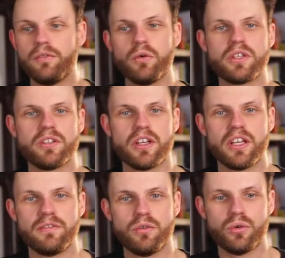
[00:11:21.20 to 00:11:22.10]
also done
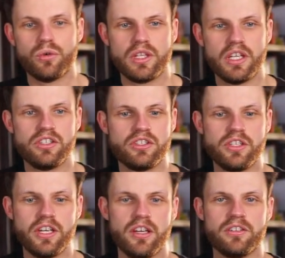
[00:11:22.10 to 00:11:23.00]
it for the studio,